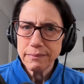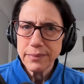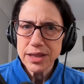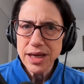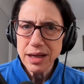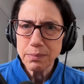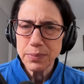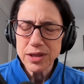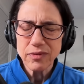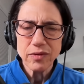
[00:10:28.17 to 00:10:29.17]
my second
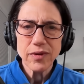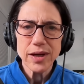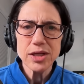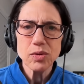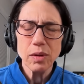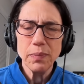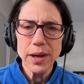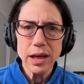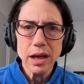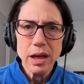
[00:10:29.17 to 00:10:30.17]
piece of advice would
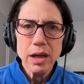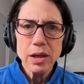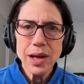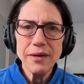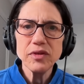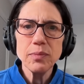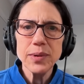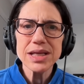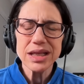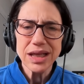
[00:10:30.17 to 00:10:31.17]
be you have to
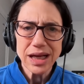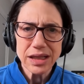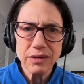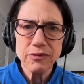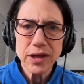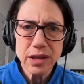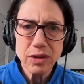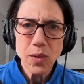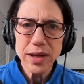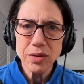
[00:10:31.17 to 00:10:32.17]
be selective in
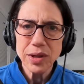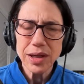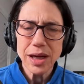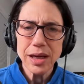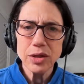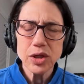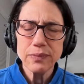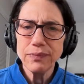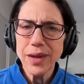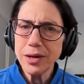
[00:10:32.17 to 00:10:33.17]
the way you engage.
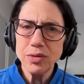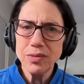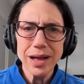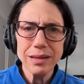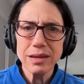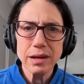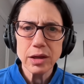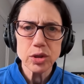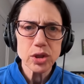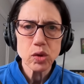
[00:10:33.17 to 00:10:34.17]
I do not
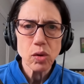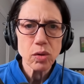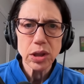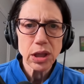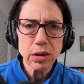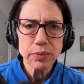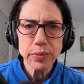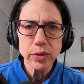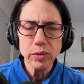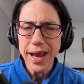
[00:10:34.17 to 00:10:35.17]
think scrolling
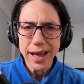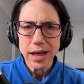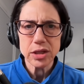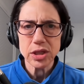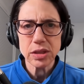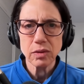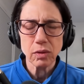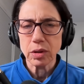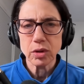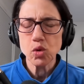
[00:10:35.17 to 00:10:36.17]
through X
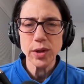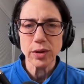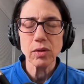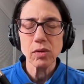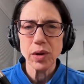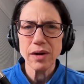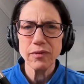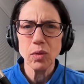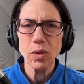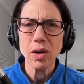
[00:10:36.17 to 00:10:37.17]
or Twitter or whatever
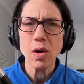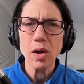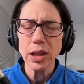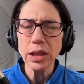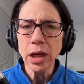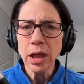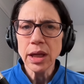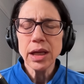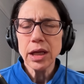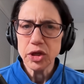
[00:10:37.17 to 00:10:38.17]
you want to call it
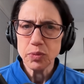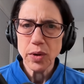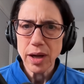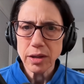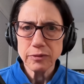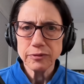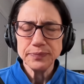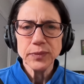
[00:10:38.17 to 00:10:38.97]
is productive.